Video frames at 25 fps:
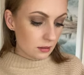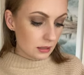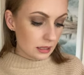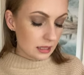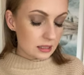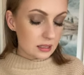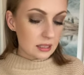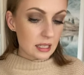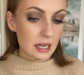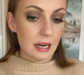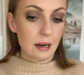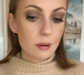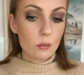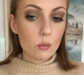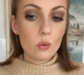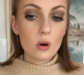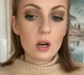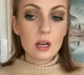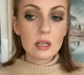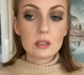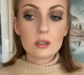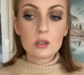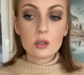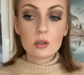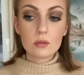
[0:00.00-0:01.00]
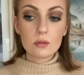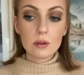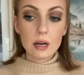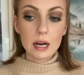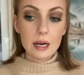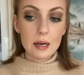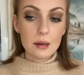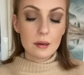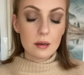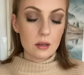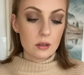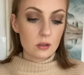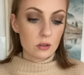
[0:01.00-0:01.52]
It's like one
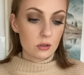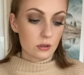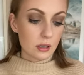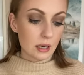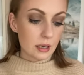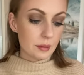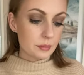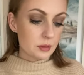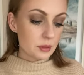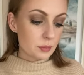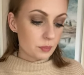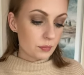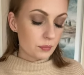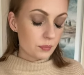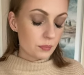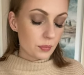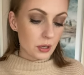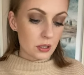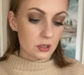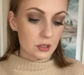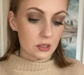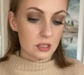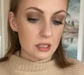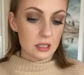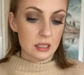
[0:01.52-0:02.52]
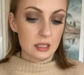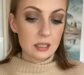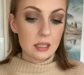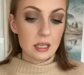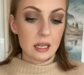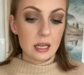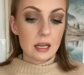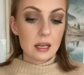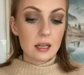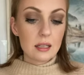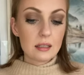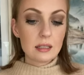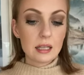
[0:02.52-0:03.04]
corrupt, corrupt person
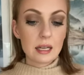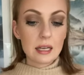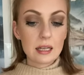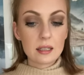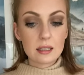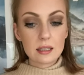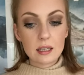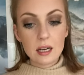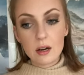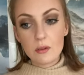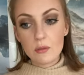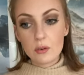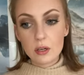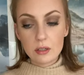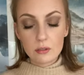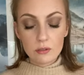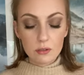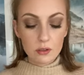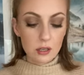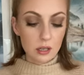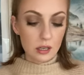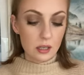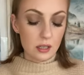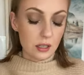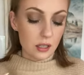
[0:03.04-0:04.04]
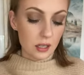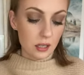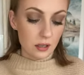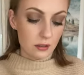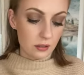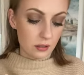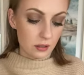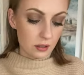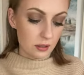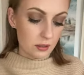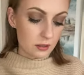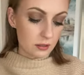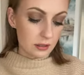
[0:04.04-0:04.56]
like covering for another.
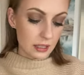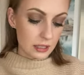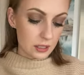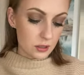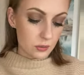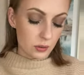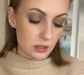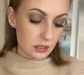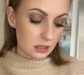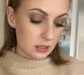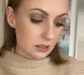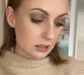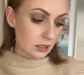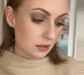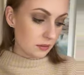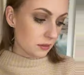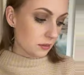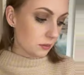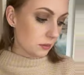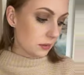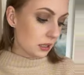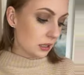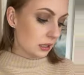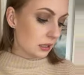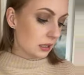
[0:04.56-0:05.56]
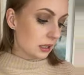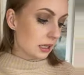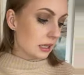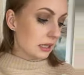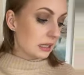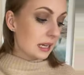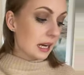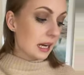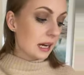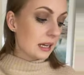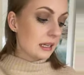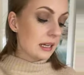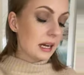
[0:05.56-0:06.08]
That's what it's giving me
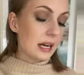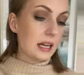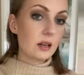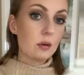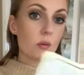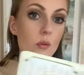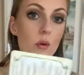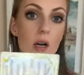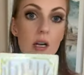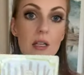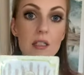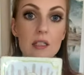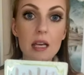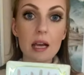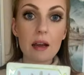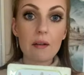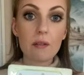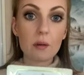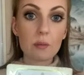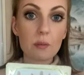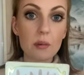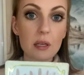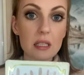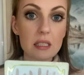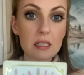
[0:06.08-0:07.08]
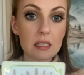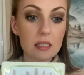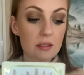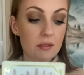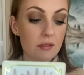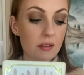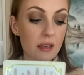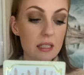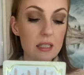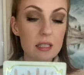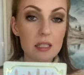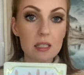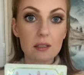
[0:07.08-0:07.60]
yeah, Nine of oh Wands, everybody's
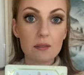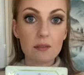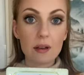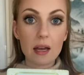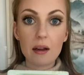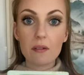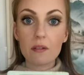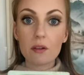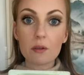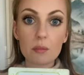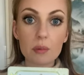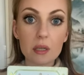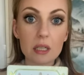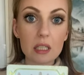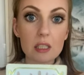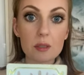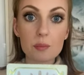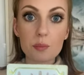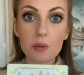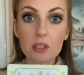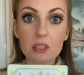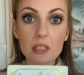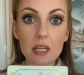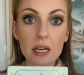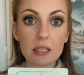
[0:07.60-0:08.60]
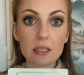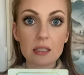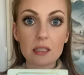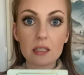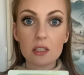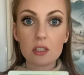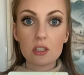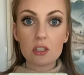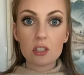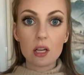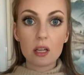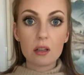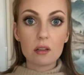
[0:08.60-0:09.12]
defensive, everybody's protecting
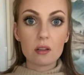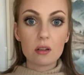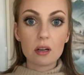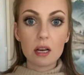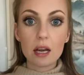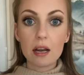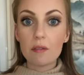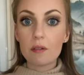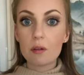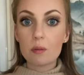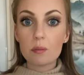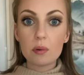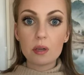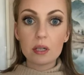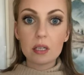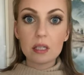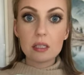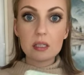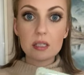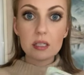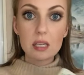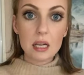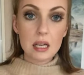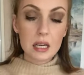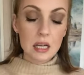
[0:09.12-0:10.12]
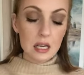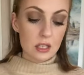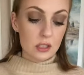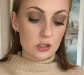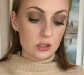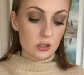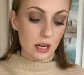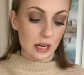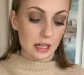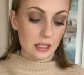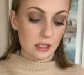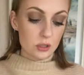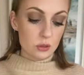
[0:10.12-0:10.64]
each other, everybody's
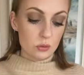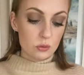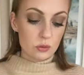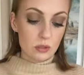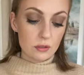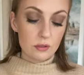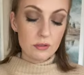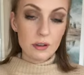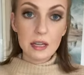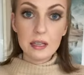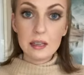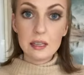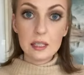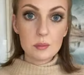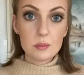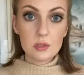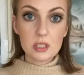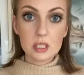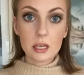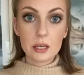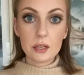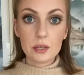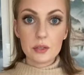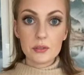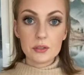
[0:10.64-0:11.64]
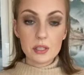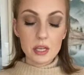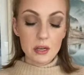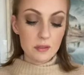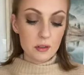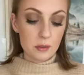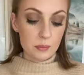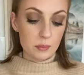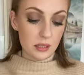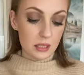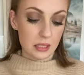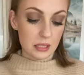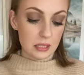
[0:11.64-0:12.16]
trying to defend themselves,
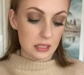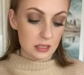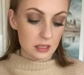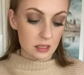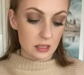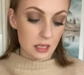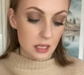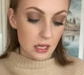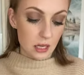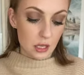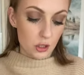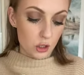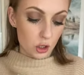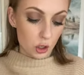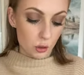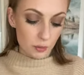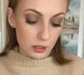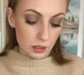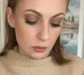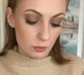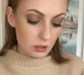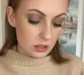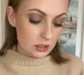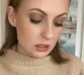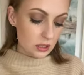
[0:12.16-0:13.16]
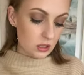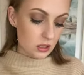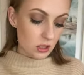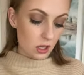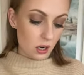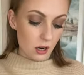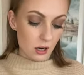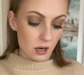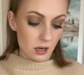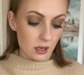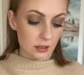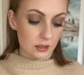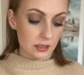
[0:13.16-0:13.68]
everybody does, nobody wants to
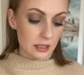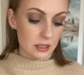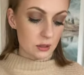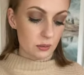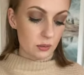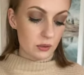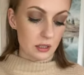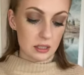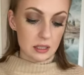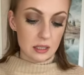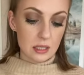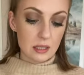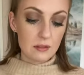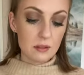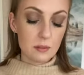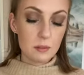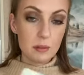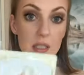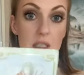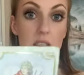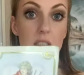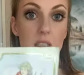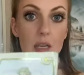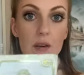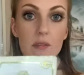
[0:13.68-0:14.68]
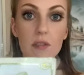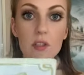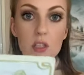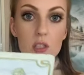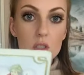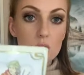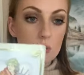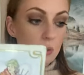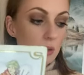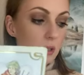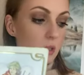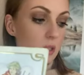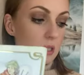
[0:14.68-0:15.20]
talk. That's what it's giving me. Seven of
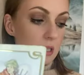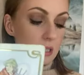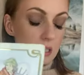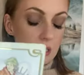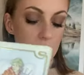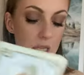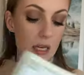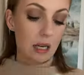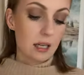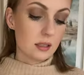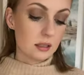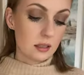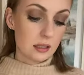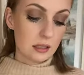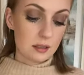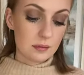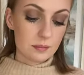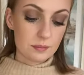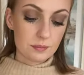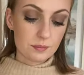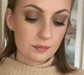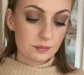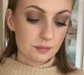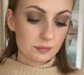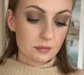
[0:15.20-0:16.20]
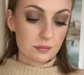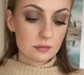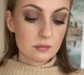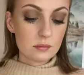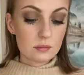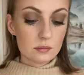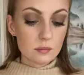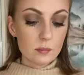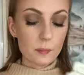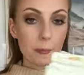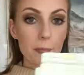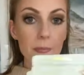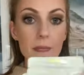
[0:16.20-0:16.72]
Swords, exactly.
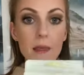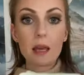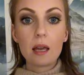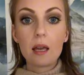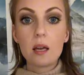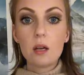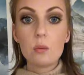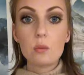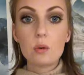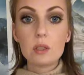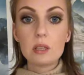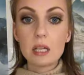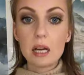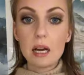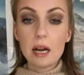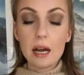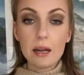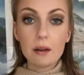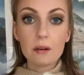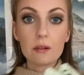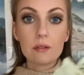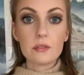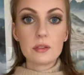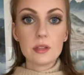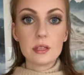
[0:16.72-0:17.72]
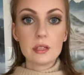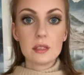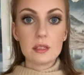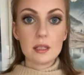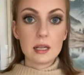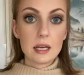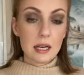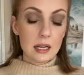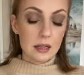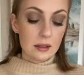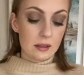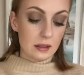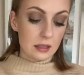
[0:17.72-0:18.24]
With the Hierophant,
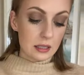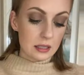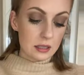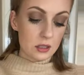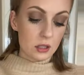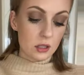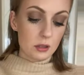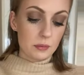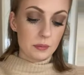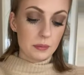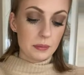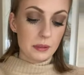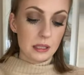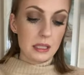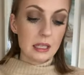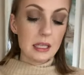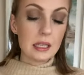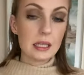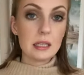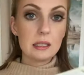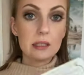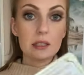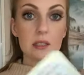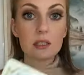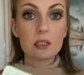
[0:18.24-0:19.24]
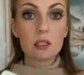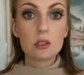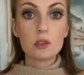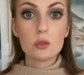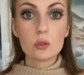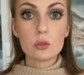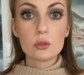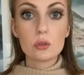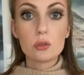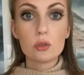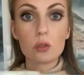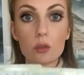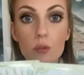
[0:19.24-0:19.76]
this could be an
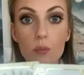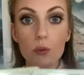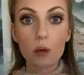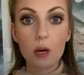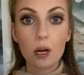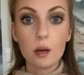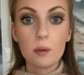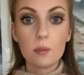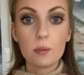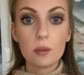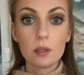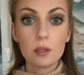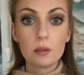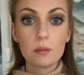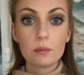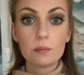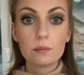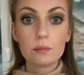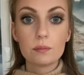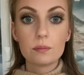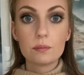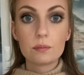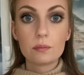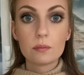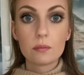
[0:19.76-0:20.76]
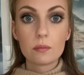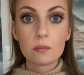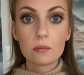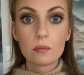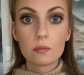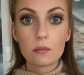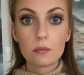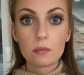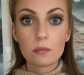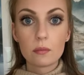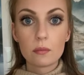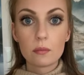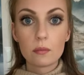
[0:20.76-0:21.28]
institutional problem
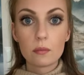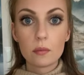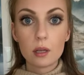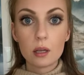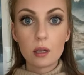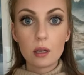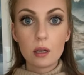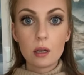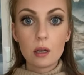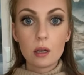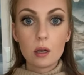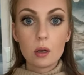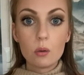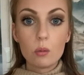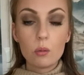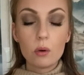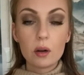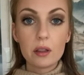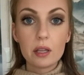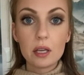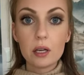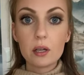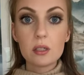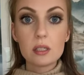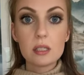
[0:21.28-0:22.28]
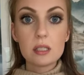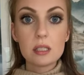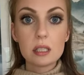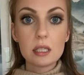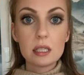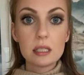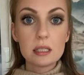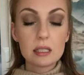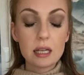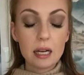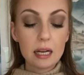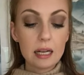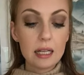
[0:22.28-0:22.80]
where there's,
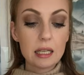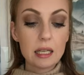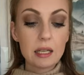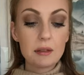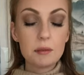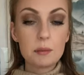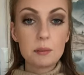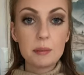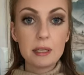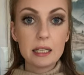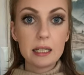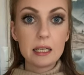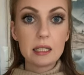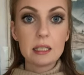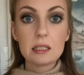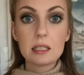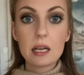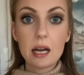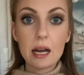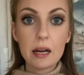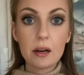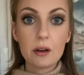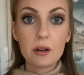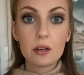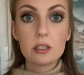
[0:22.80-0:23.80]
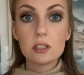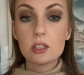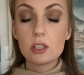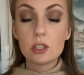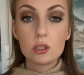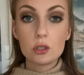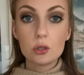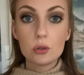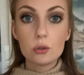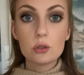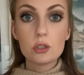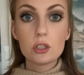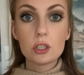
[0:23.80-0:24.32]
it's kind of giving me an entire
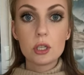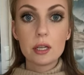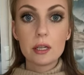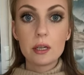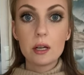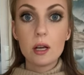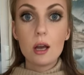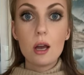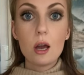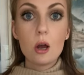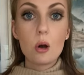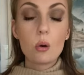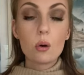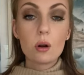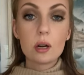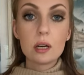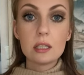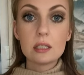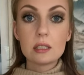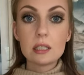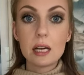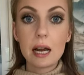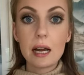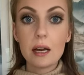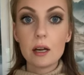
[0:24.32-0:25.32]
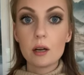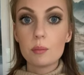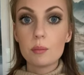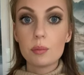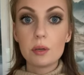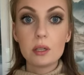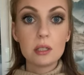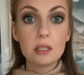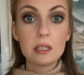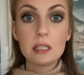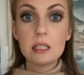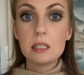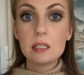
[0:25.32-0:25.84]
institution or an entire
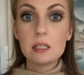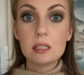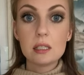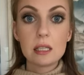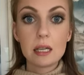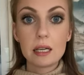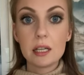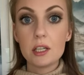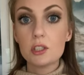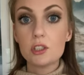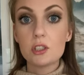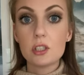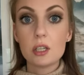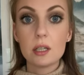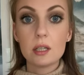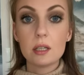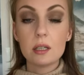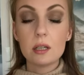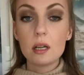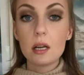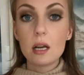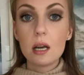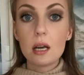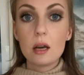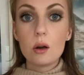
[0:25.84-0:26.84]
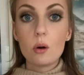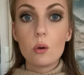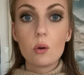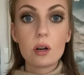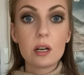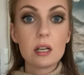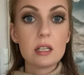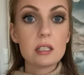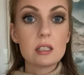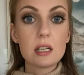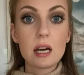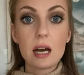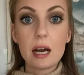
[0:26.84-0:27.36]
police station or an
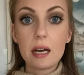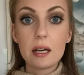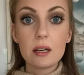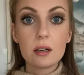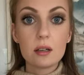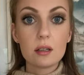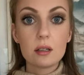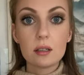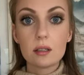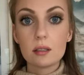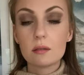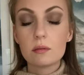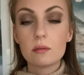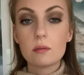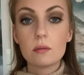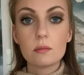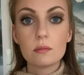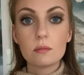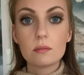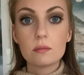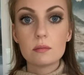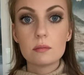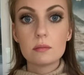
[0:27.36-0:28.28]
entire